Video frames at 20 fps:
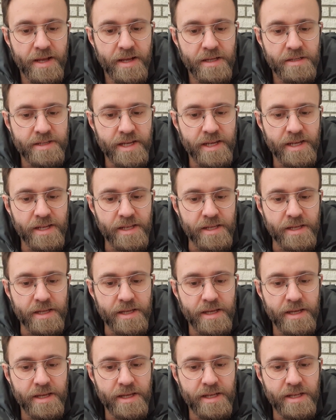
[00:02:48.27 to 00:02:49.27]

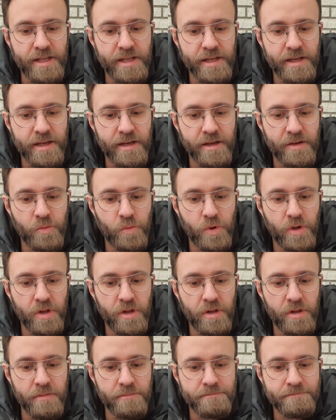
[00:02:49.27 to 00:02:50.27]
Secondly, it
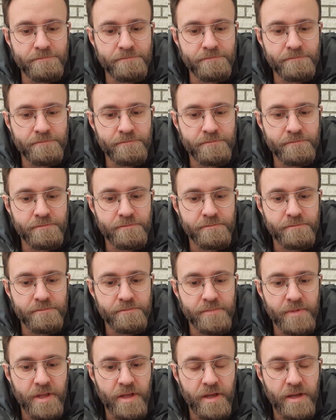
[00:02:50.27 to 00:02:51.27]
will
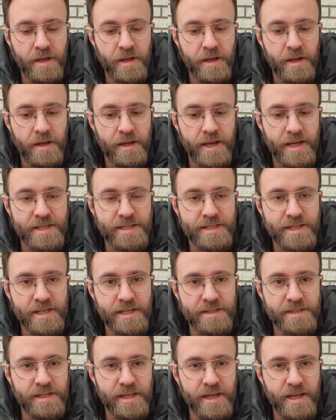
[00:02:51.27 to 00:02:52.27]

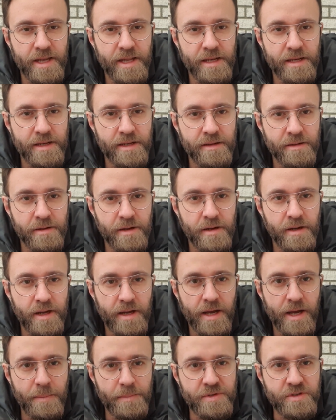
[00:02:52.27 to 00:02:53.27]
assist in
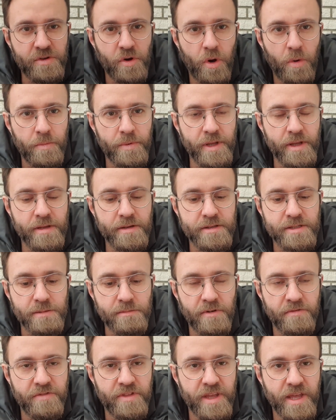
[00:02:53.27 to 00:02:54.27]
absorbing some
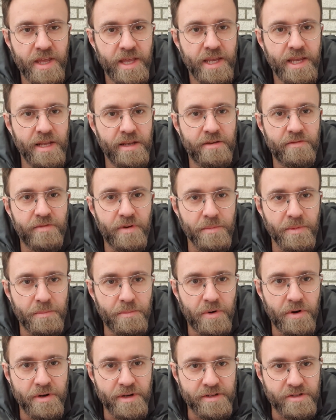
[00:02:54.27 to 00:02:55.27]
of the heat from the
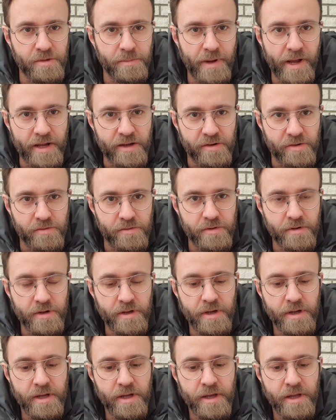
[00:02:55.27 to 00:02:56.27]
burning tobacco,
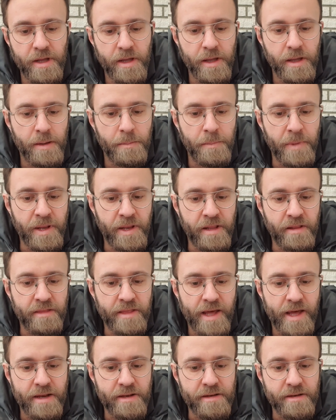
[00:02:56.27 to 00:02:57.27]
meaning
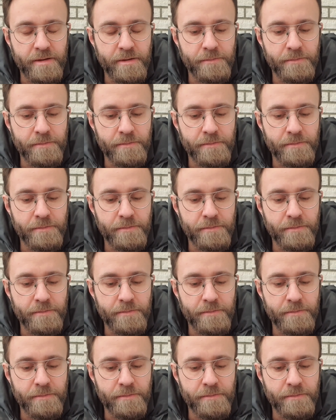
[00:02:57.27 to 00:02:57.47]
that,